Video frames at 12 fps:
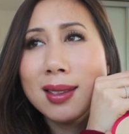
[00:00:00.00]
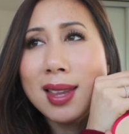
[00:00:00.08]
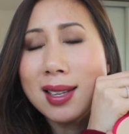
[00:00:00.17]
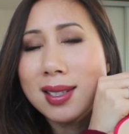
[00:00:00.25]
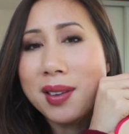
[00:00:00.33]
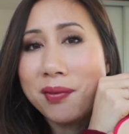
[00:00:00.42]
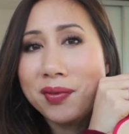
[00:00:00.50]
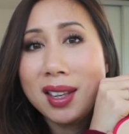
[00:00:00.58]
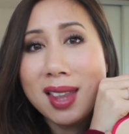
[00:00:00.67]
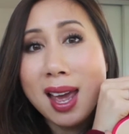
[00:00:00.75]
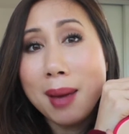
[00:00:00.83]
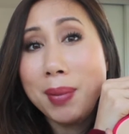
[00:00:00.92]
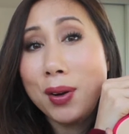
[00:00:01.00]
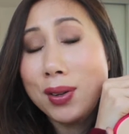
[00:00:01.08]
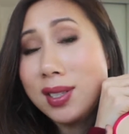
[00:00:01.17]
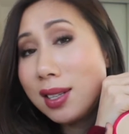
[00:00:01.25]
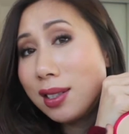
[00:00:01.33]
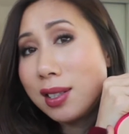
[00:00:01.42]
there's something there
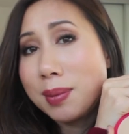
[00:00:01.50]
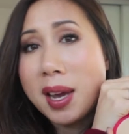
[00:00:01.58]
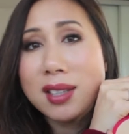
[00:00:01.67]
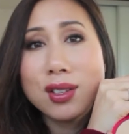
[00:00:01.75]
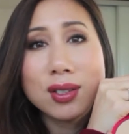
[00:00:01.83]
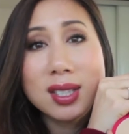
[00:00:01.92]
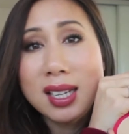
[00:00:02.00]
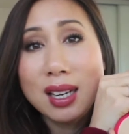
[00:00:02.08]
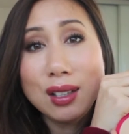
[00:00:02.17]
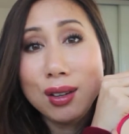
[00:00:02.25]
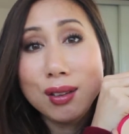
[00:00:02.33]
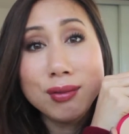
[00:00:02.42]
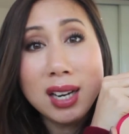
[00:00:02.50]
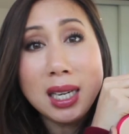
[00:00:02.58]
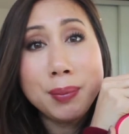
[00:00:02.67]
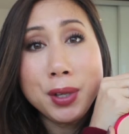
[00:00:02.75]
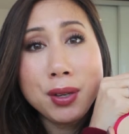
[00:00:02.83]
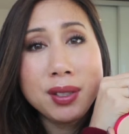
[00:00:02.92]
because it just makes your skin look
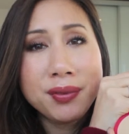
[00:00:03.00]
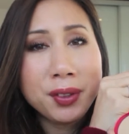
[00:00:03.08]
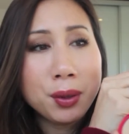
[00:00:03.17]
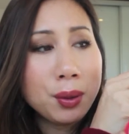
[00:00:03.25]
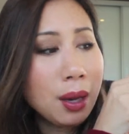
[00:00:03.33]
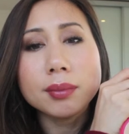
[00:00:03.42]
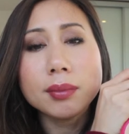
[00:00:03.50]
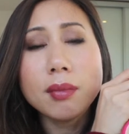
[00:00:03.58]
really beautiful.